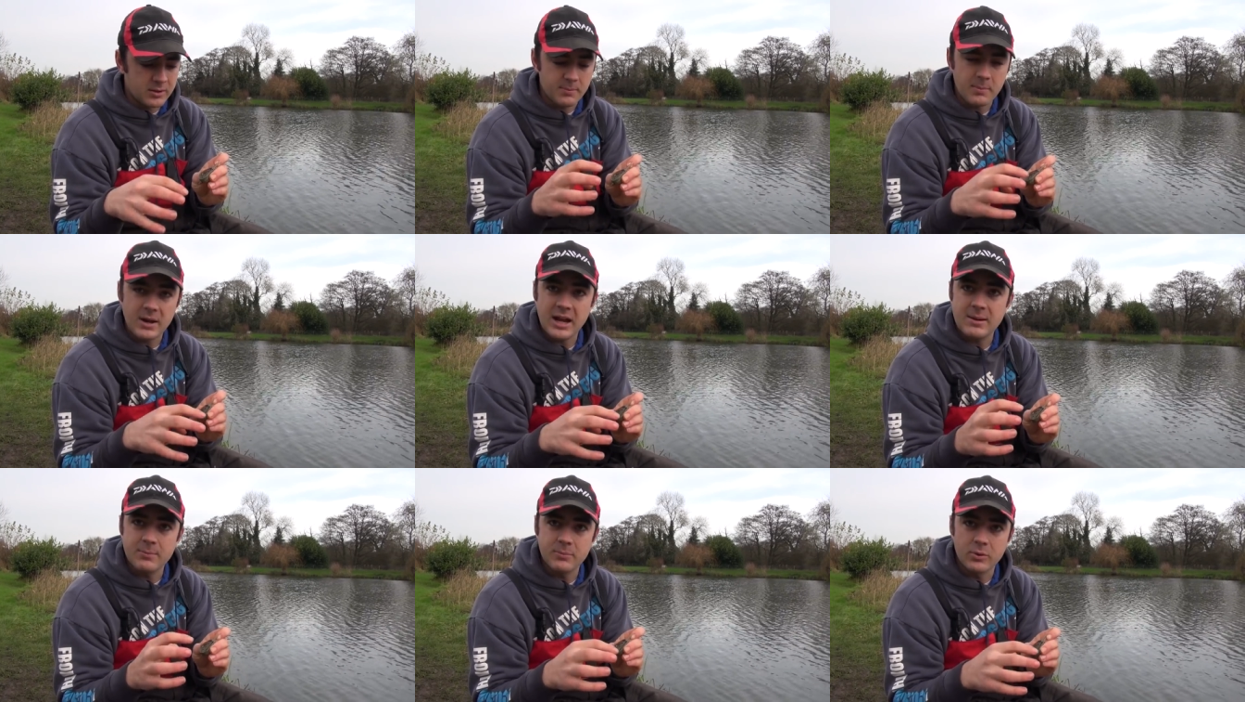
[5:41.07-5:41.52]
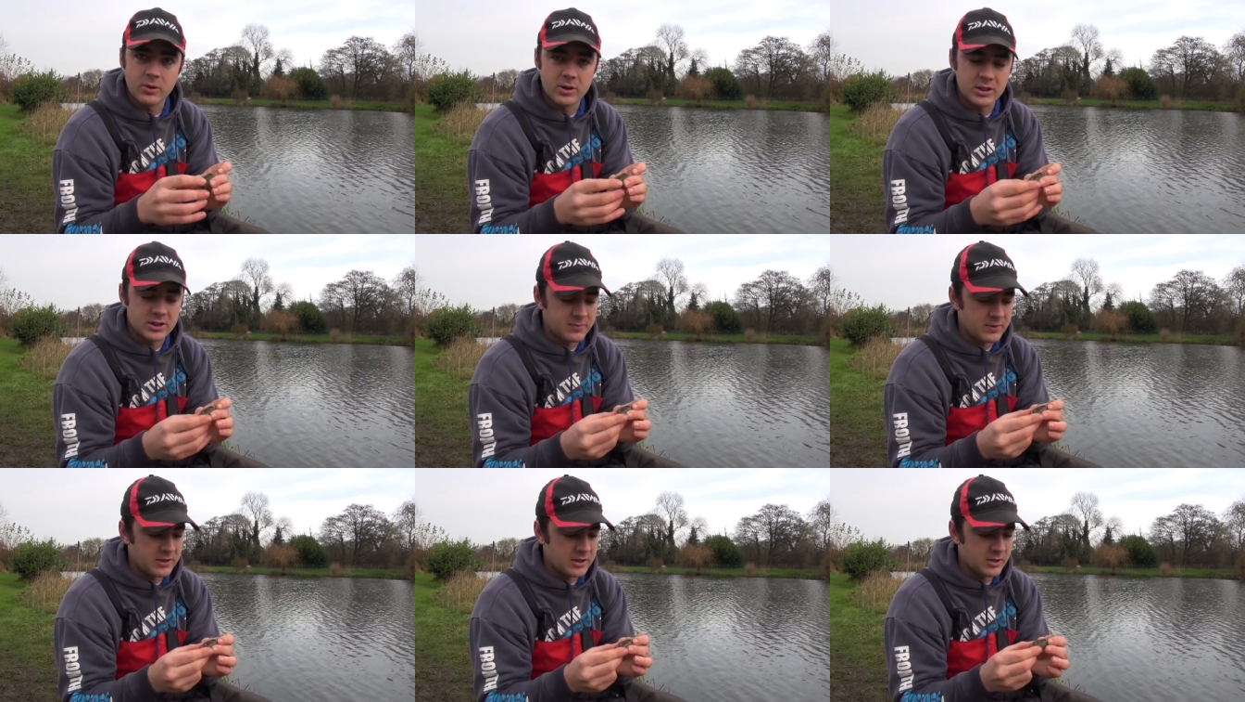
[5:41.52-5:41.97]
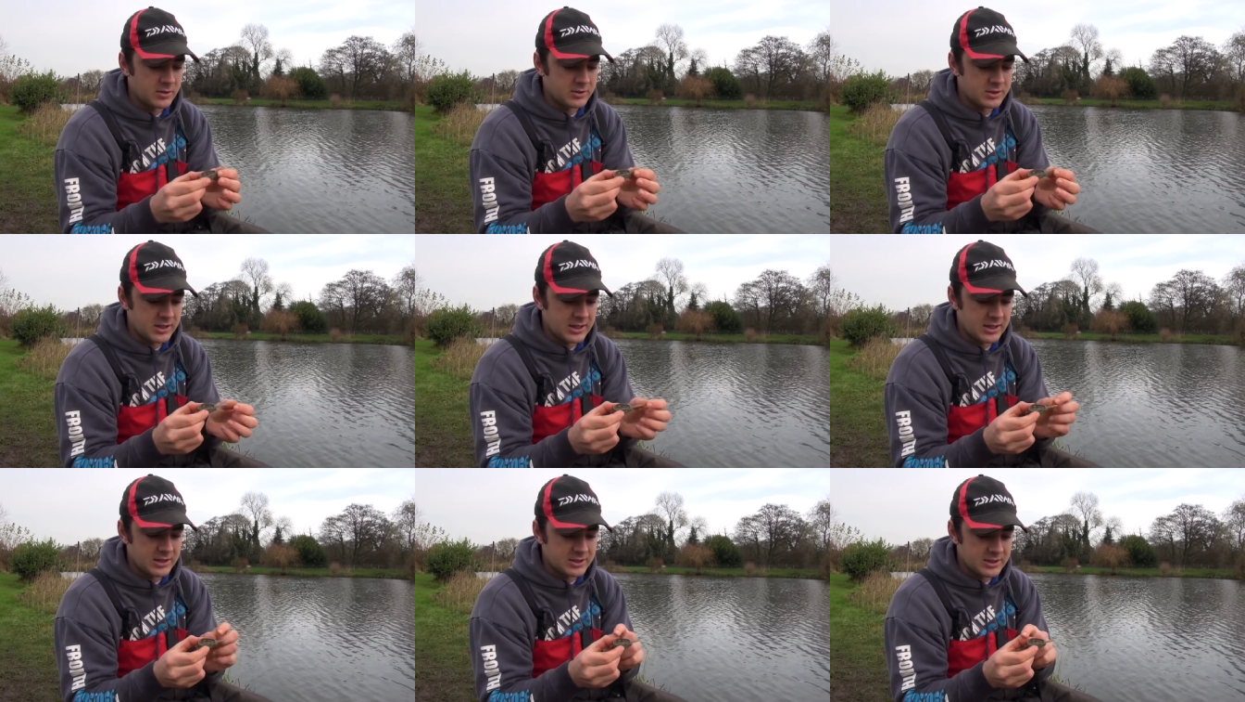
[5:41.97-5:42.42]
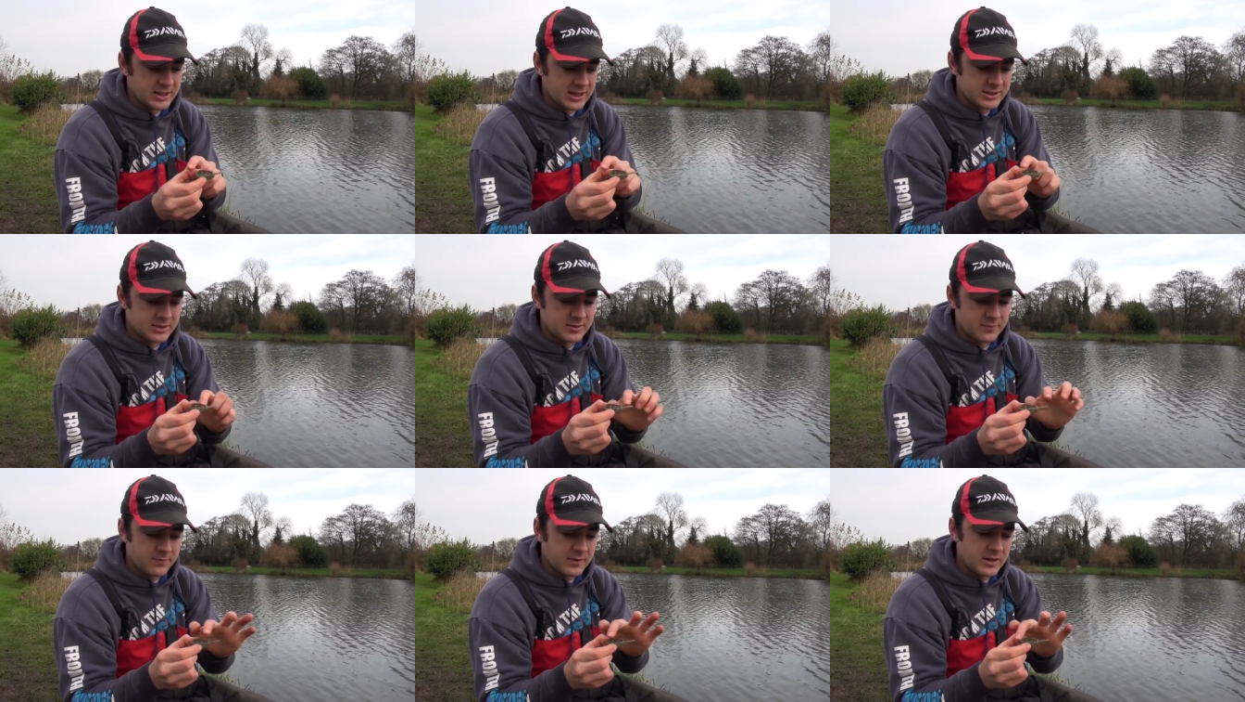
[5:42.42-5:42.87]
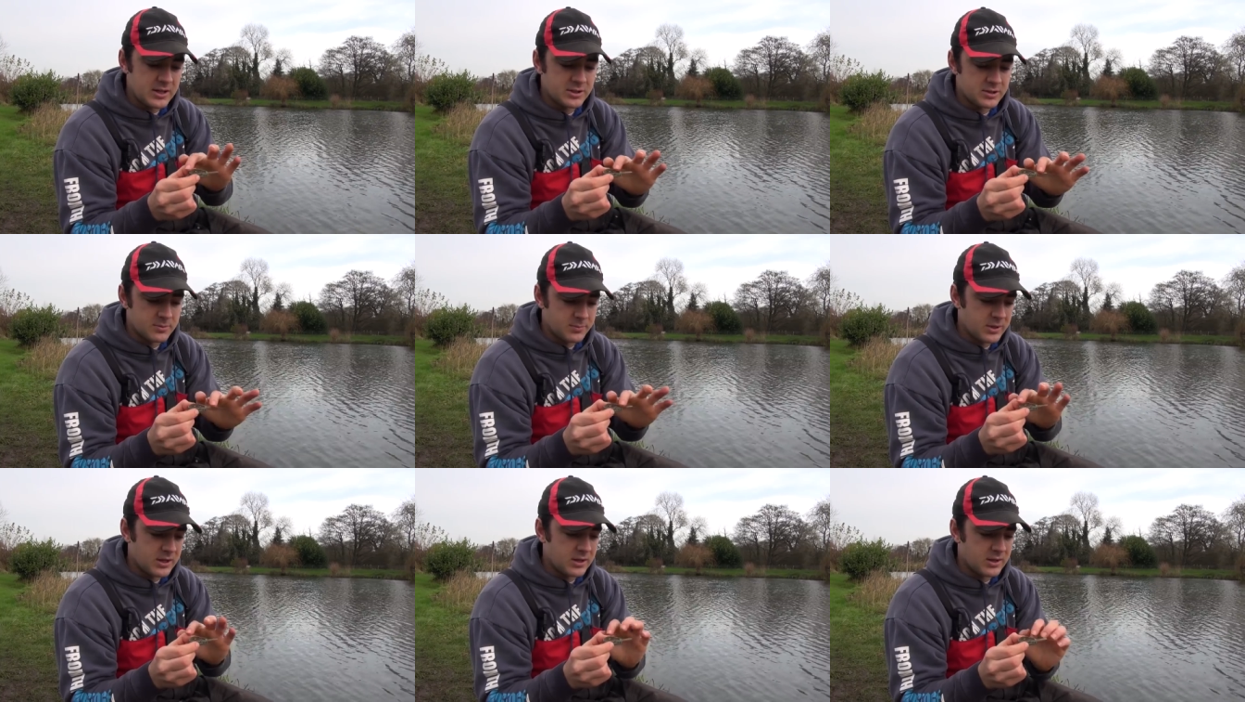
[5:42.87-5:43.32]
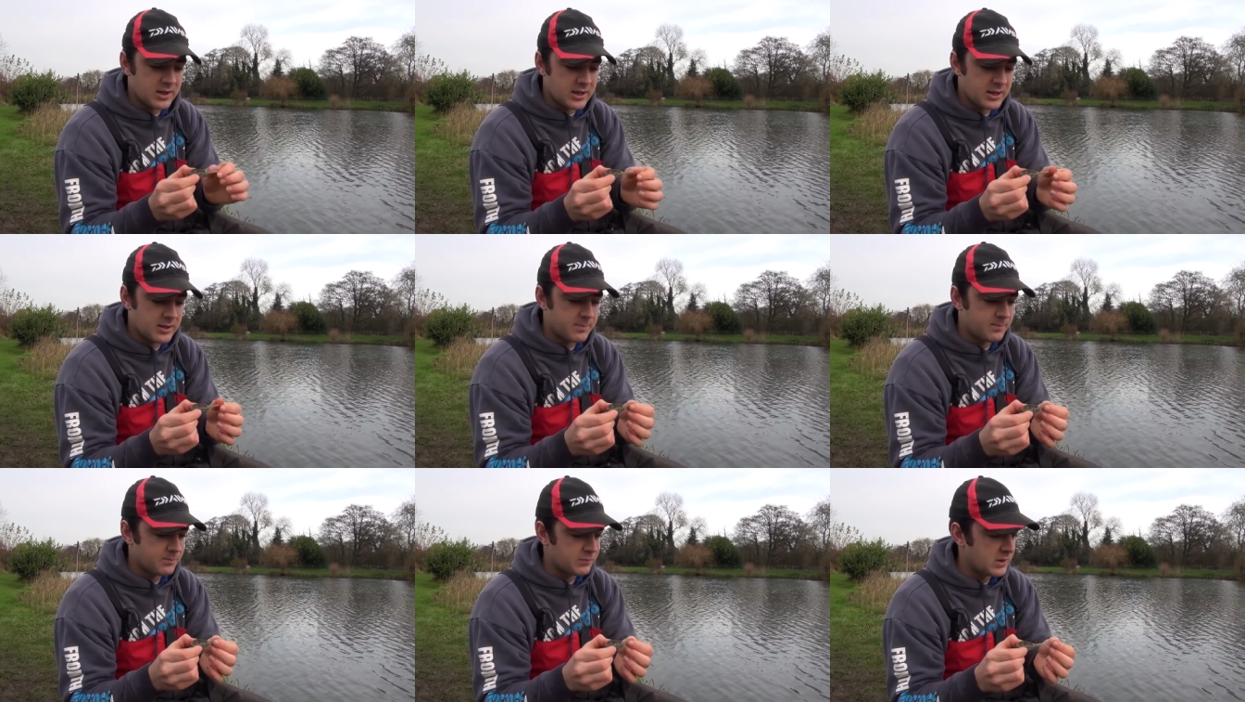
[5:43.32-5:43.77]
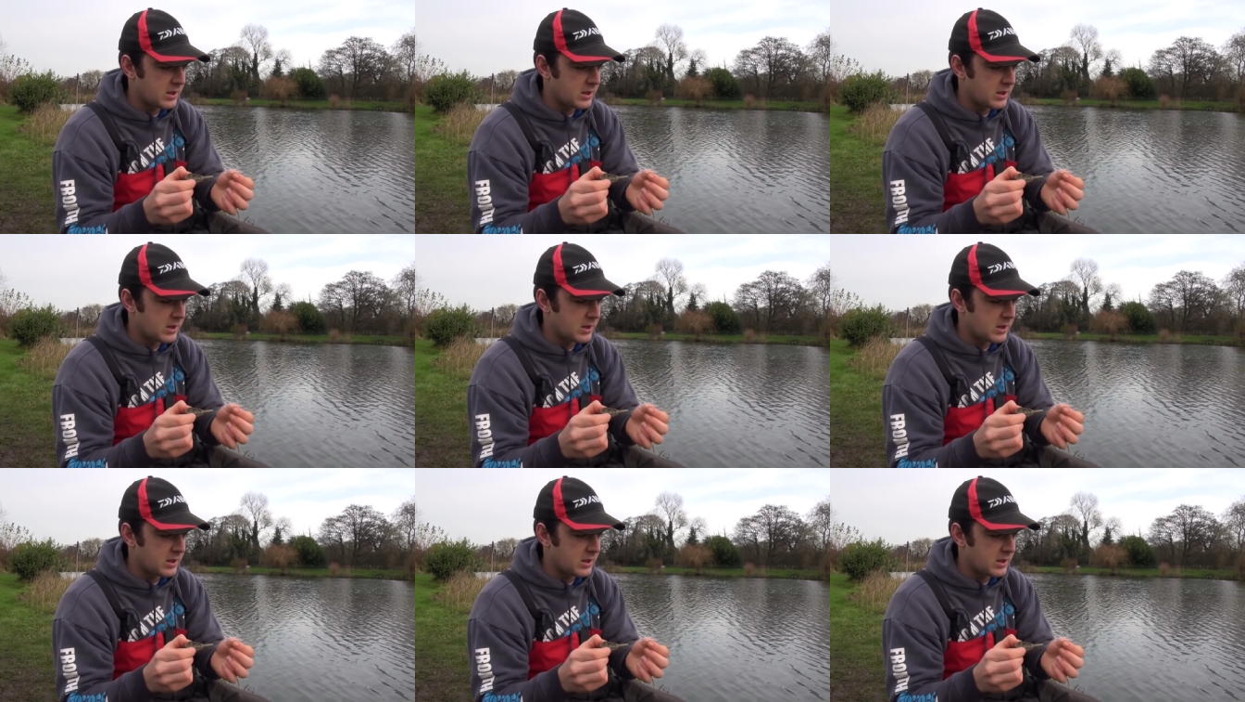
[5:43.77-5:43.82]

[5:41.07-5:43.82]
the main point of this video today. So that's the feature bit there.